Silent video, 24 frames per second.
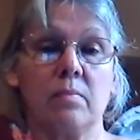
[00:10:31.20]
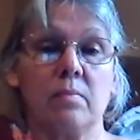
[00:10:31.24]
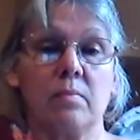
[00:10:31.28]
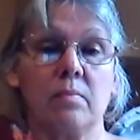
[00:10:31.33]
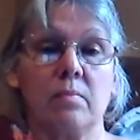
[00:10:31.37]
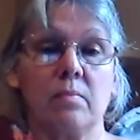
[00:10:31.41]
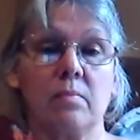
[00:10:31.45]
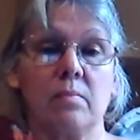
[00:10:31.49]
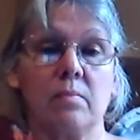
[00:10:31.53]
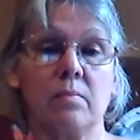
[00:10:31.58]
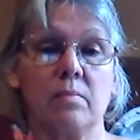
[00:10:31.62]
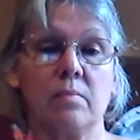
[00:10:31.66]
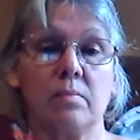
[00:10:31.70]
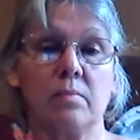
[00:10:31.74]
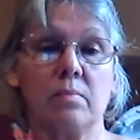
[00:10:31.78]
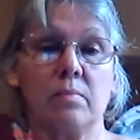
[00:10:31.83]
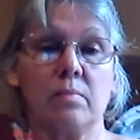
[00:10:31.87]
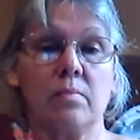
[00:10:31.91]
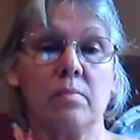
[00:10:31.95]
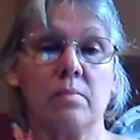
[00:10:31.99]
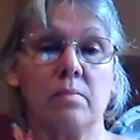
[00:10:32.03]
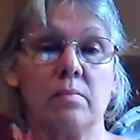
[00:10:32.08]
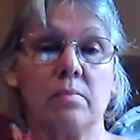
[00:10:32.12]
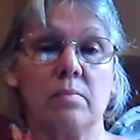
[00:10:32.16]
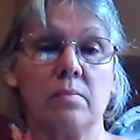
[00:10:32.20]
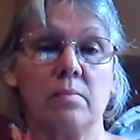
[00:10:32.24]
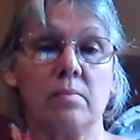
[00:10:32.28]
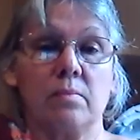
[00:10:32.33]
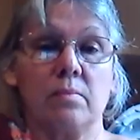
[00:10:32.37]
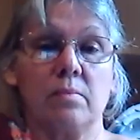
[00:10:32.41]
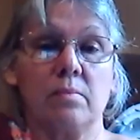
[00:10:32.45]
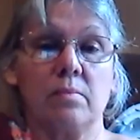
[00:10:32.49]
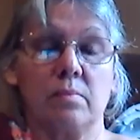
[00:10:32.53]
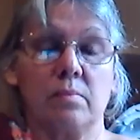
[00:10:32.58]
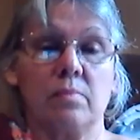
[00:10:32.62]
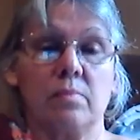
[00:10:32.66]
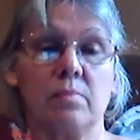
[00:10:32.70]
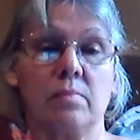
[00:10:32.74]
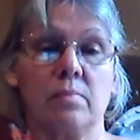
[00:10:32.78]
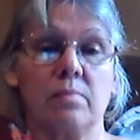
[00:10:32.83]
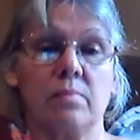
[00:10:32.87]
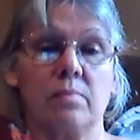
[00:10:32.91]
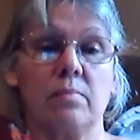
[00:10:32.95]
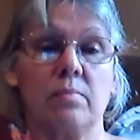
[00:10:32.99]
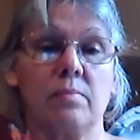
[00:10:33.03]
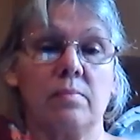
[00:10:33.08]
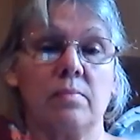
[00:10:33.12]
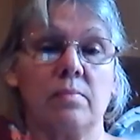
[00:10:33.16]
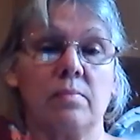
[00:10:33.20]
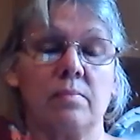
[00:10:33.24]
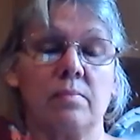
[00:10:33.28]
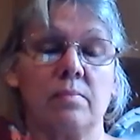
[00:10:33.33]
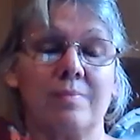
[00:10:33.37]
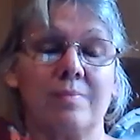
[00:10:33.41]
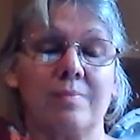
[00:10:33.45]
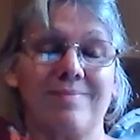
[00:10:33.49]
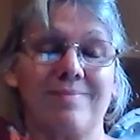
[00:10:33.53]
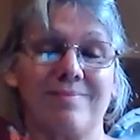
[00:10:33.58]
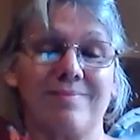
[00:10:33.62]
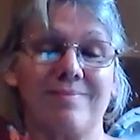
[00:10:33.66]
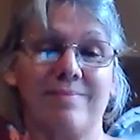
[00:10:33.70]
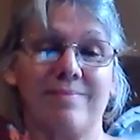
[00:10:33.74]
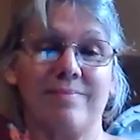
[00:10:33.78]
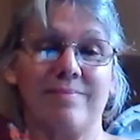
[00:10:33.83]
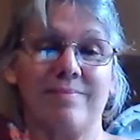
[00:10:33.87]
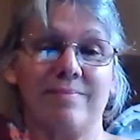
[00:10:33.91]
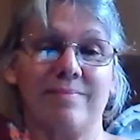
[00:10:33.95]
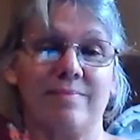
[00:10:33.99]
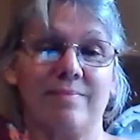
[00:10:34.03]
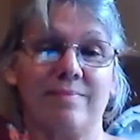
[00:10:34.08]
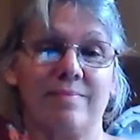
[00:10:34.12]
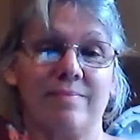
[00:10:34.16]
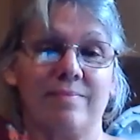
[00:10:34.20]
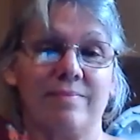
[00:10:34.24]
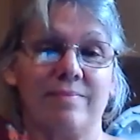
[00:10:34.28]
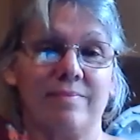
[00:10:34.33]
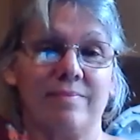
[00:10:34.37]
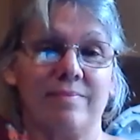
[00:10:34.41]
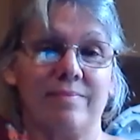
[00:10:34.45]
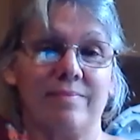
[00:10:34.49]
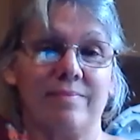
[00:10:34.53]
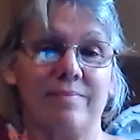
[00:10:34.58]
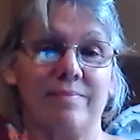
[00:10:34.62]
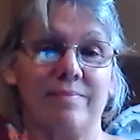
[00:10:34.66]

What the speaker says: This person isn't speaking.